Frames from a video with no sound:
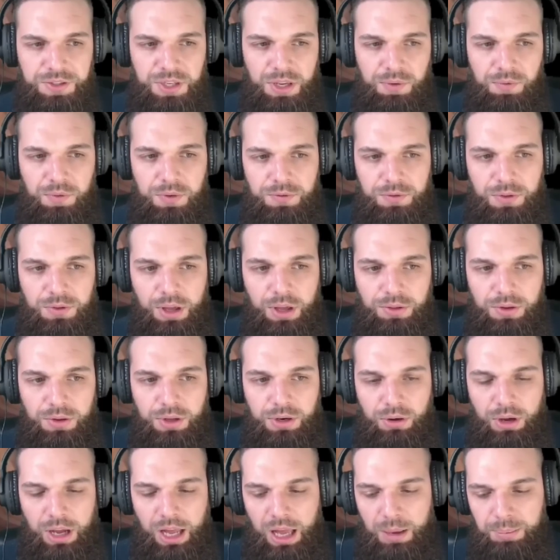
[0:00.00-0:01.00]
Even if they're
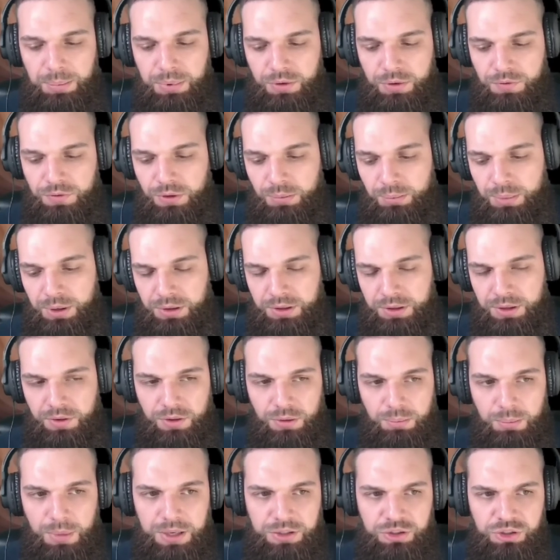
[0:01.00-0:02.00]
not happy with the building of the
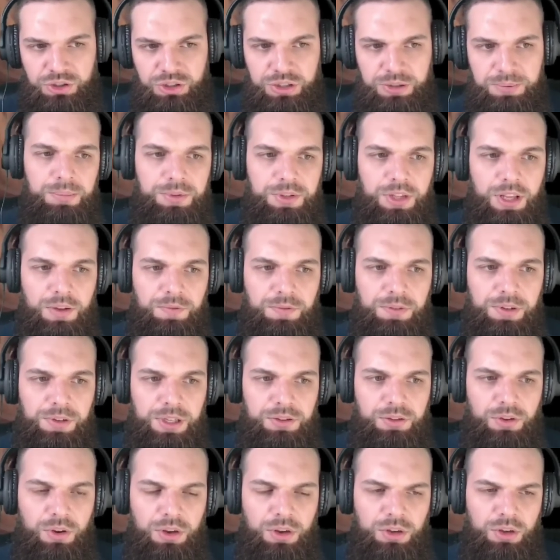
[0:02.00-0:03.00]
masjid, definitely
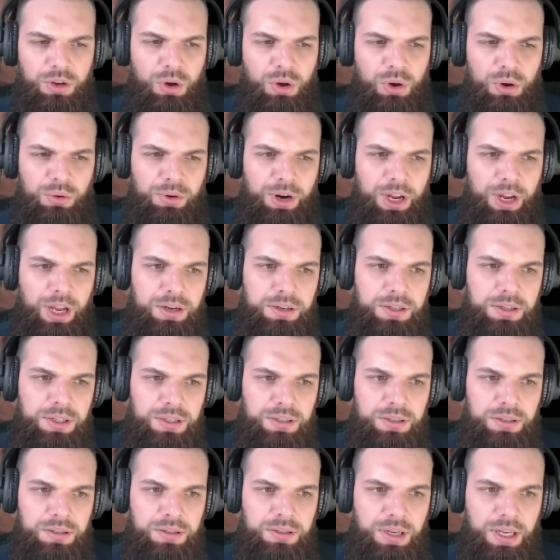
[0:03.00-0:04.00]
don't go around
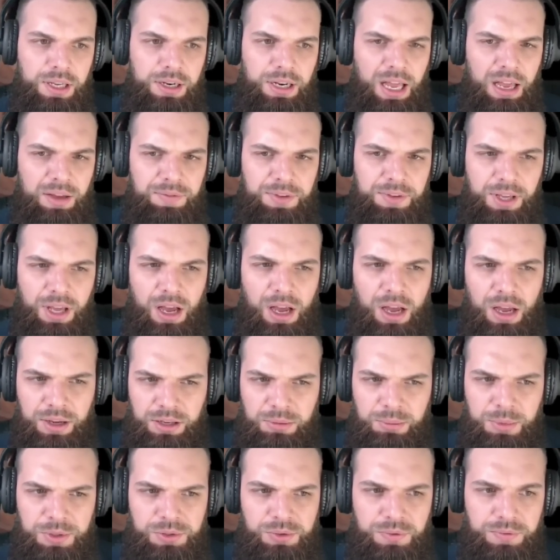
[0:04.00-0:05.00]
and having
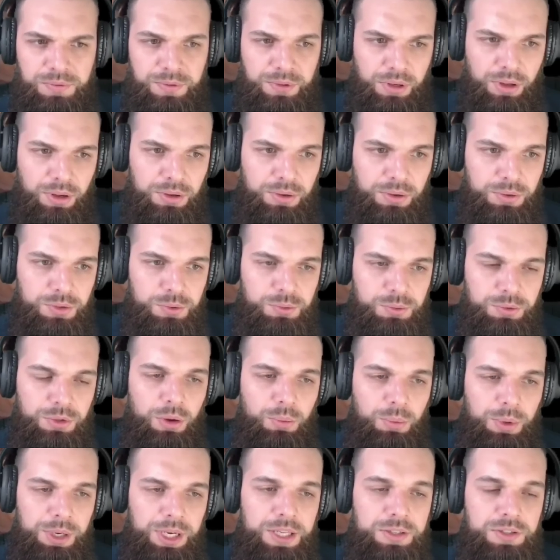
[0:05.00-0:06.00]
arguments with the locals. No,
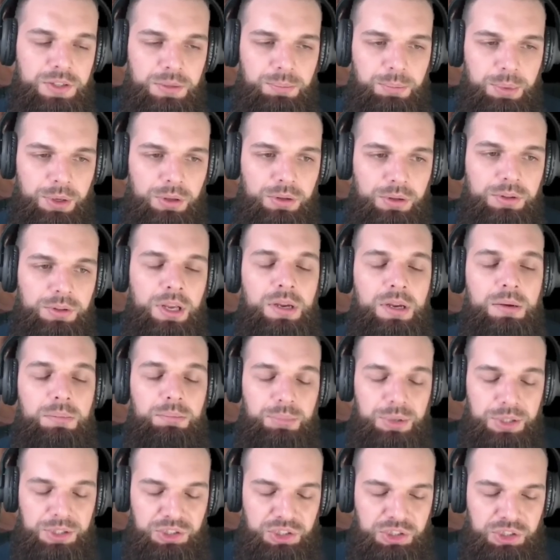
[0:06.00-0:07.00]
we need to build
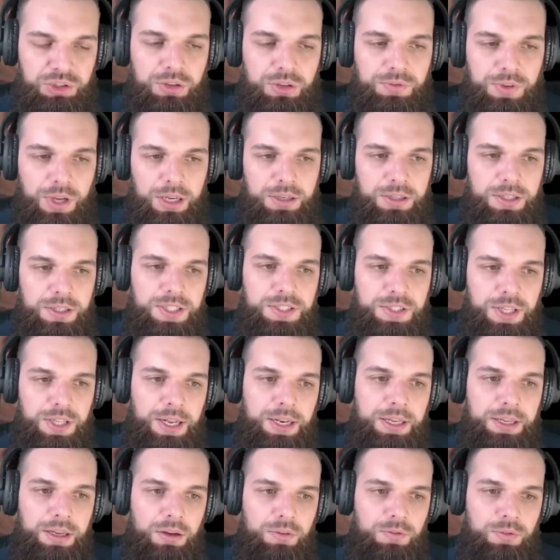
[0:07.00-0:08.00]
bridges of
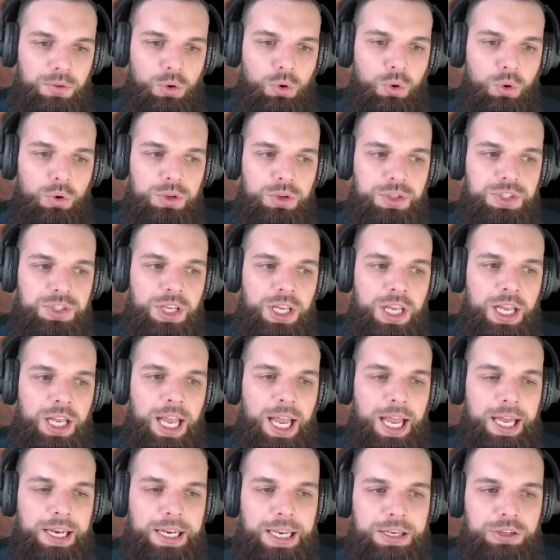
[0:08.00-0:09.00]
understanding, of course,
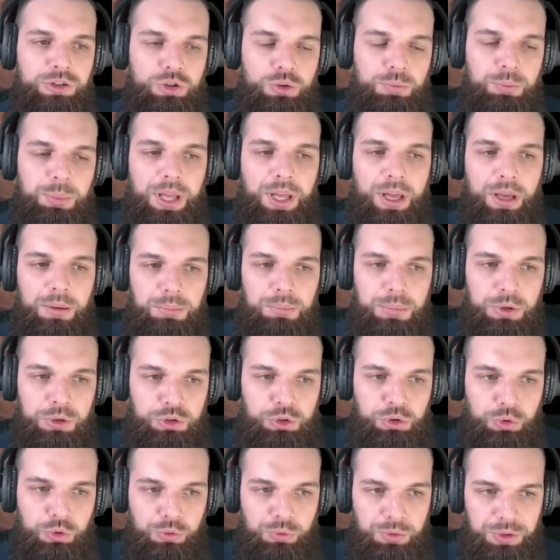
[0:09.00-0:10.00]
and there should be a
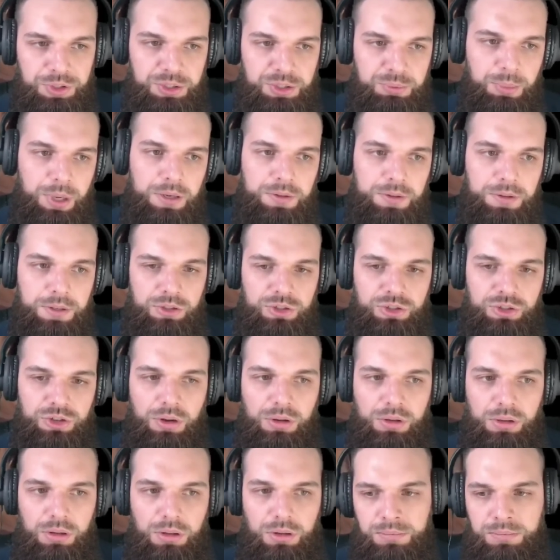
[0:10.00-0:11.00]
mutual respect, inshallah.